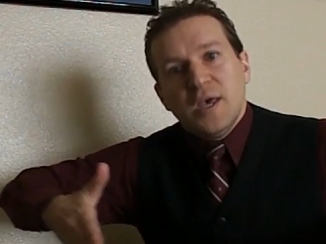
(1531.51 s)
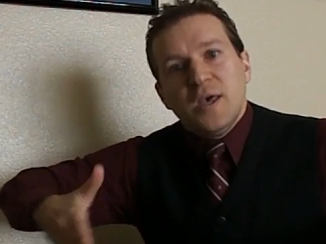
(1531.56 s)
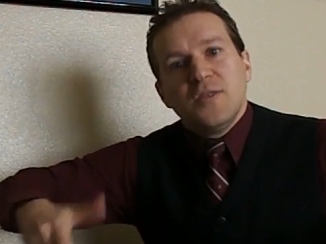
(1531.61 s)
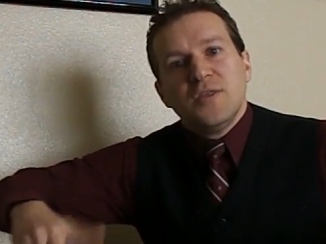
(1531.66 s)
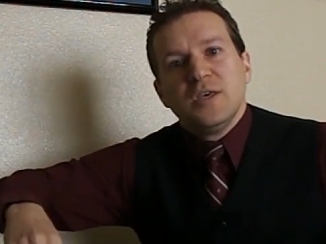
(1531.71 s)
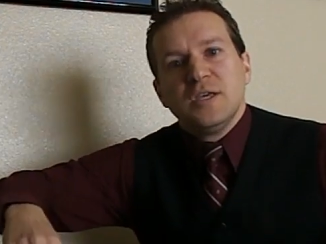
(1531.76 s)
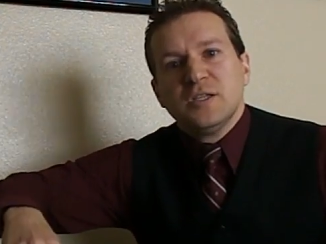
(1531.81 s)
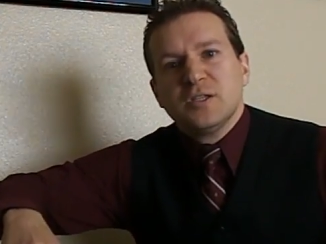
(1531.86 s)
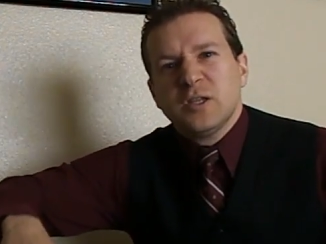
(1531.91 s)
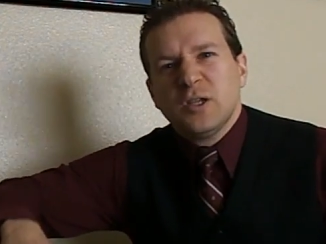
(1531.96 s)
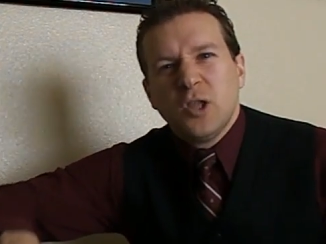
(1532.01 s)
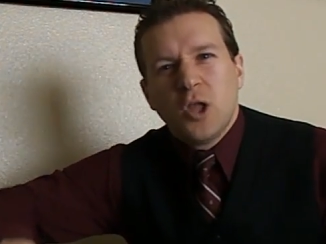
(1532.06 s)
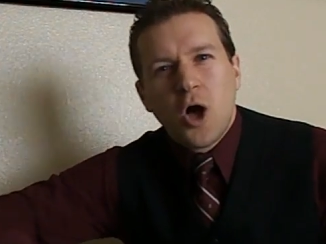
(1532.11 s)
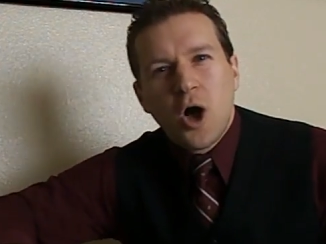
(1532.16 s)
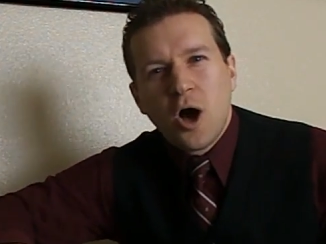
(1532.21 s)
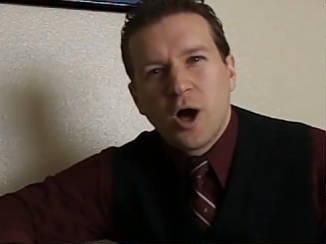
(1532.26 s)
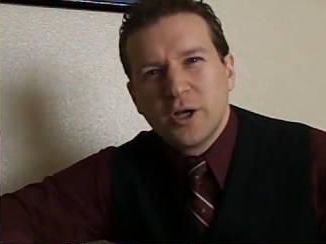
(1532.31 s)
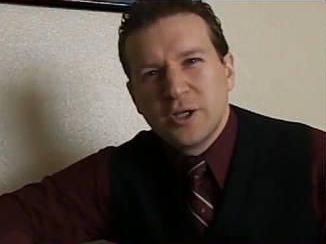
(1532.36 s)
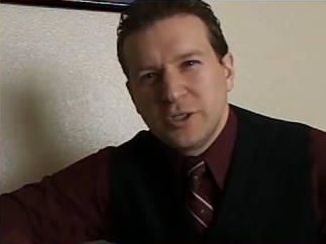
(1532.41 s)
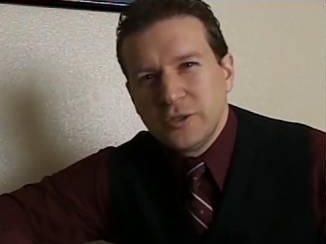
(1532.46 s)
These
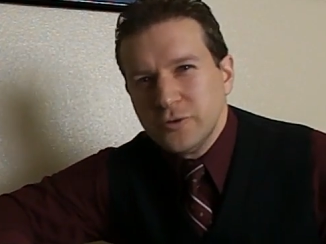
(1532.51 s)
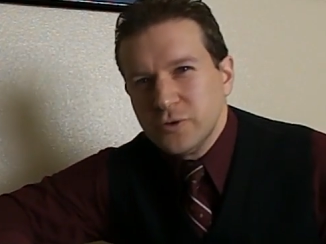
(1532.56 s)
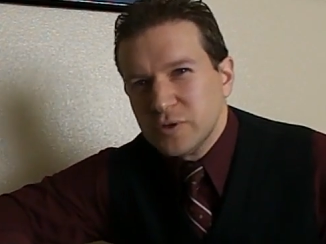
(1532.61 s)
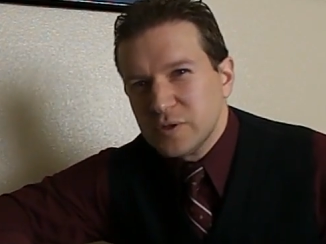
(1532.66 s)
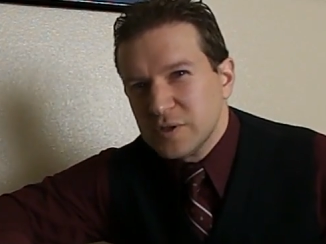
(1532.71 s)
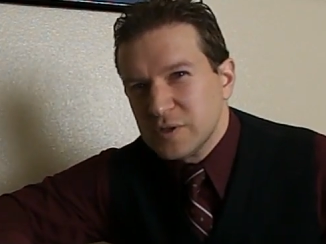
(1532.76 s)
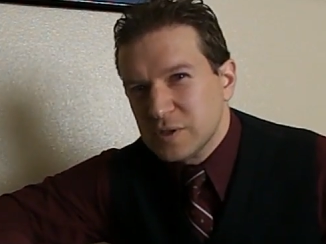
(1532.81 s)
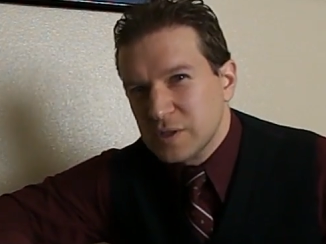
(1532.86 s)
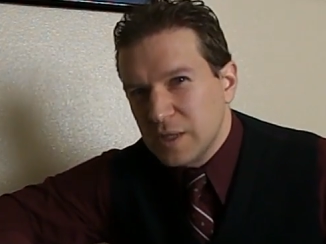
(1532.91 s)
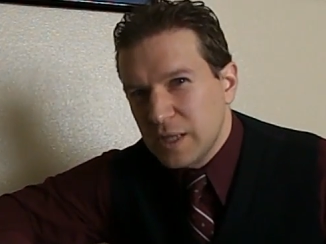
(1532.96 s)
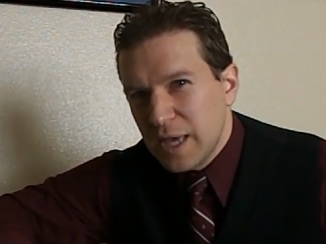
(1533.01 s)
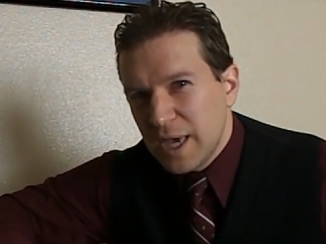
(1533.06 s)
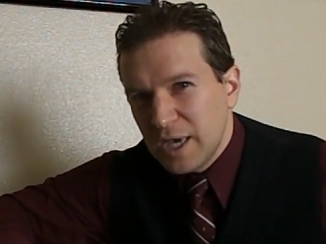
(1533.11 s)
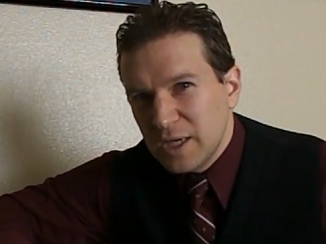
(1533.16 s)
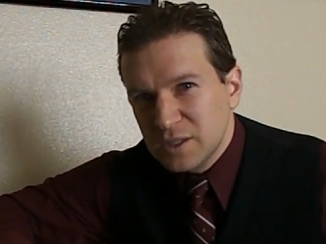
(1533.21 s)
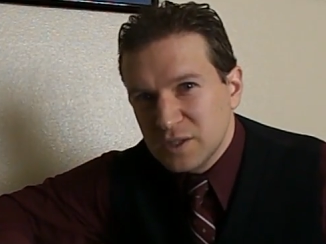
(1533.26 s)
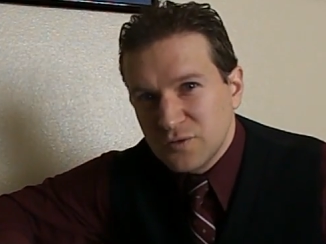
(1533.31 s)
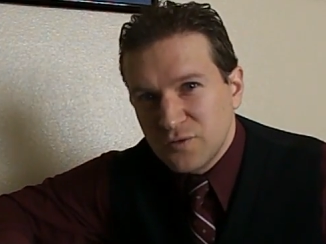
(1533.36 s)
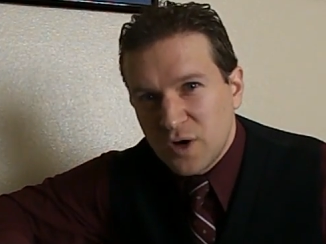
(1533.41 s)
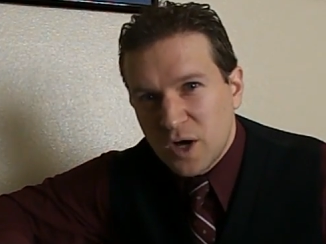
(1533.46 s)
long, useless
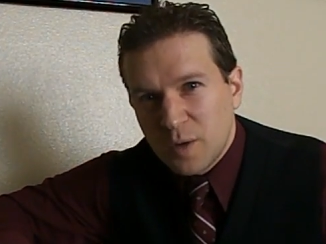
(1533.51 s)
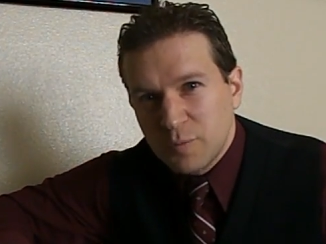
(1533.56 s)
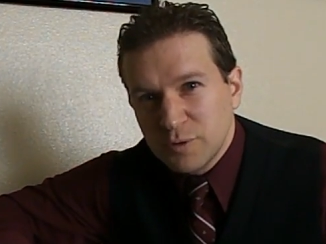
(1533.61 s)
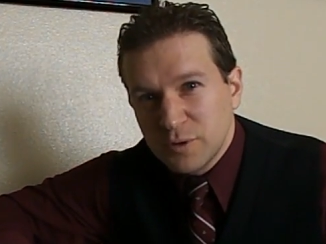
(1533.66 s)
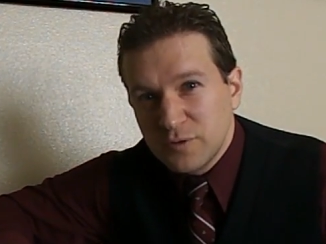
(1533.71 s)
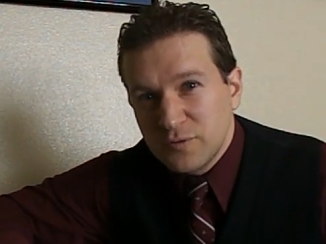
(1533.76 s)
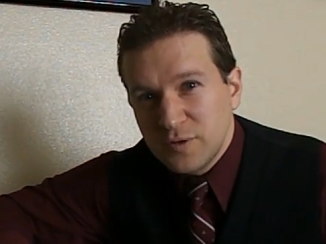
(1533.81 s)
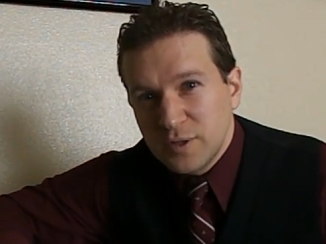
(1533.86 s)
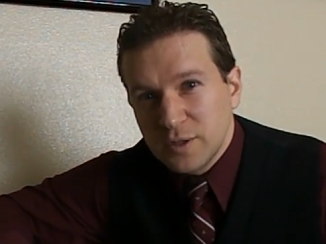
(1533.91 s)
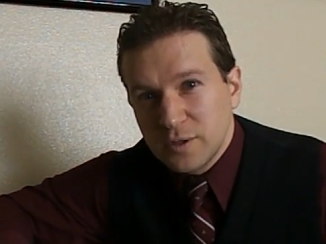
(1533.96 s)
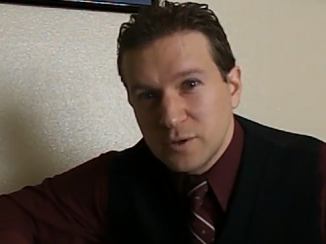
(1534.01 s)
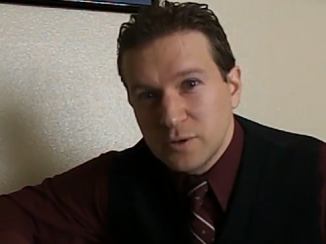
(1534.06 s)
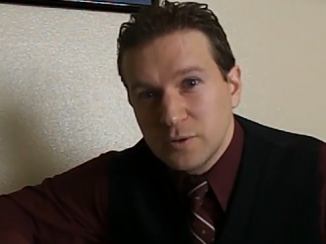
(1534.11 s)
legs of Aubreville,